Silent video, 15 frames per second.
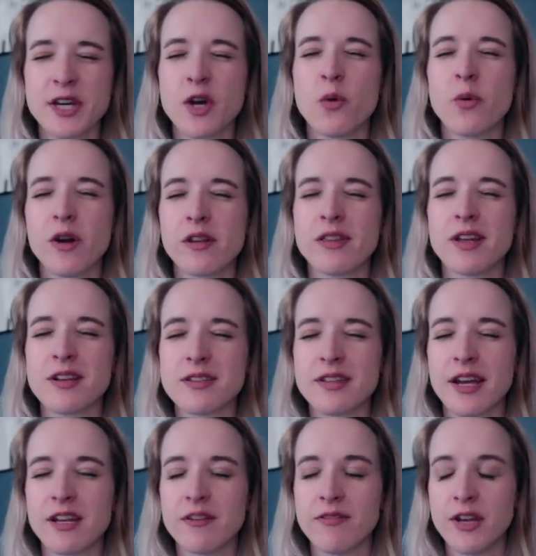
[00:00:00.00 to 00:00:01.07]
like a weird thing to
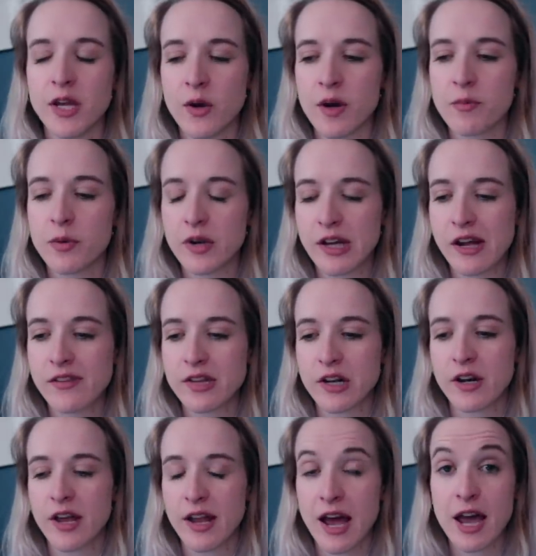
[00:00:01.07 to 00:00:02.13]
say in a video I'm putting on the
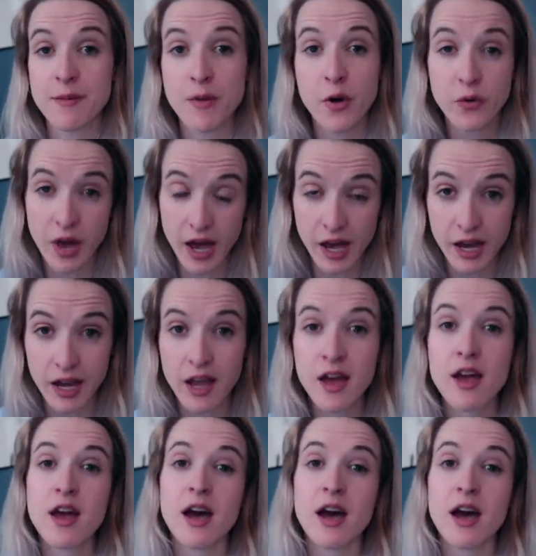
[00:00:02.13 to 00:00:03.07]
internet. I'm okay.